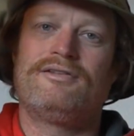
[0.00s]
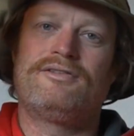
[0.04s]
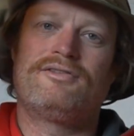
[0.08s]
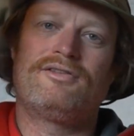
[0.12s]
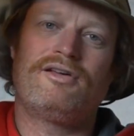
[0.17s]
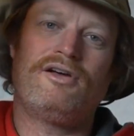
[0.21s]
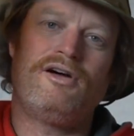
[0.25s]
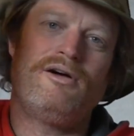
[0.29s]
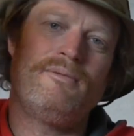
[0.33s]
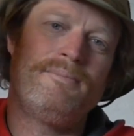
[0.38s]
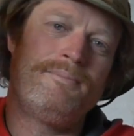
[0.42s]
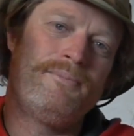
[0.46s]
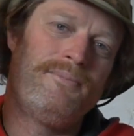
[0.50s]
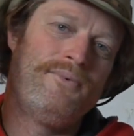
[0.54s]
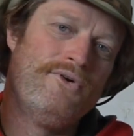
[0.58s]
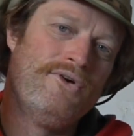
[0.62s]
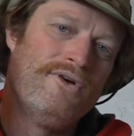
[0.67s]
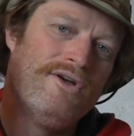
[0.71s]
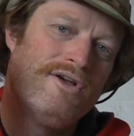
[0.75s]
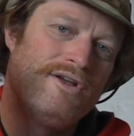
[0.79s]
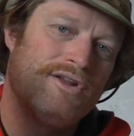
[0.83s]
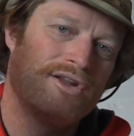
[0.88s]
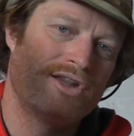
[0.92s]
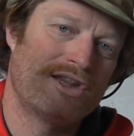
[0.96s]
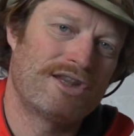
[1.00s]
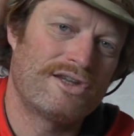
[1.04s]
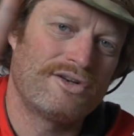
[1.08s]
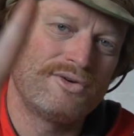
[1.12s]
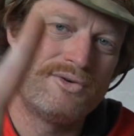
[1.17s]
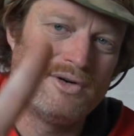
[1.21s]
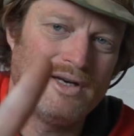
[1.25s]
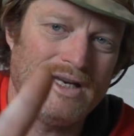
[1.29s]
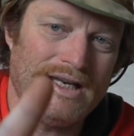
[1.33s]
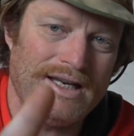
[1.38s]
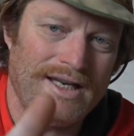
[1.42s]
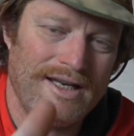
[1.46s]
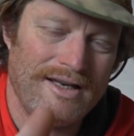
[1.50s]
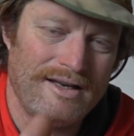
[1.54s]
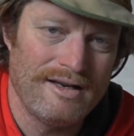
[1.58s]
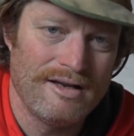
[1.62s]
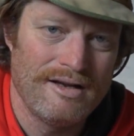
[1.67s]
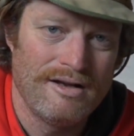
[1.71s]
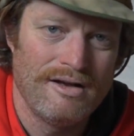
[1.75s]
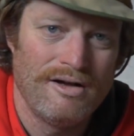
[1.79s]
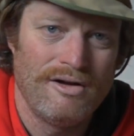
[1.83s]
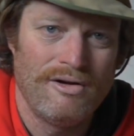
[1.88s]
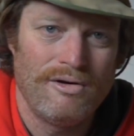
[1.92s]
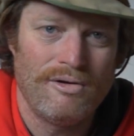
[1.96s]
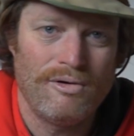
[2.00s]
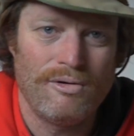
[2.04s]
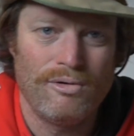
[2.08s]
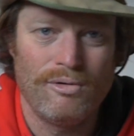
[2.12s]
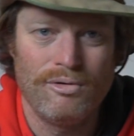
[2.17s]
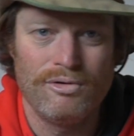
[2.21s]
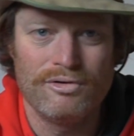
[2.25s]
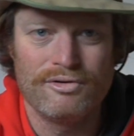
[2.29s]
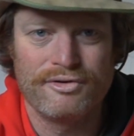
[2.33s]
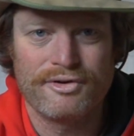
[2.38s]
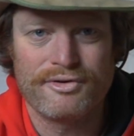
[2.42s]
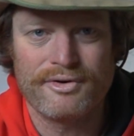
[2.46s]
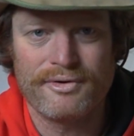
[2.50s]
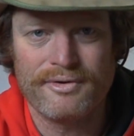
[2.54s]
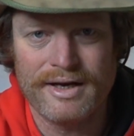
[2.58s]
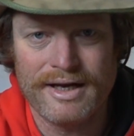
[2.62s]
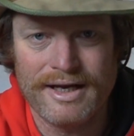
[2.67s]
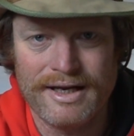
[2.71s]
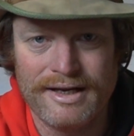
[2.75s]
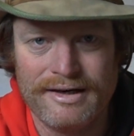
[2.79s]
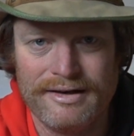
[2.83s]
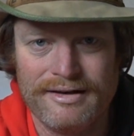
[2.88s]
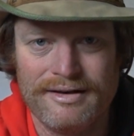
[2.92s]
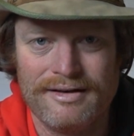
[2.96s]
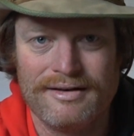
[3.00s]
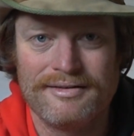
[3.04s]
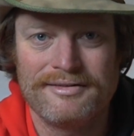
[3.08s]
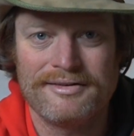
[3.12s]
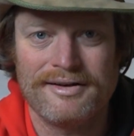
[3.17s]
Top 3 all-terrain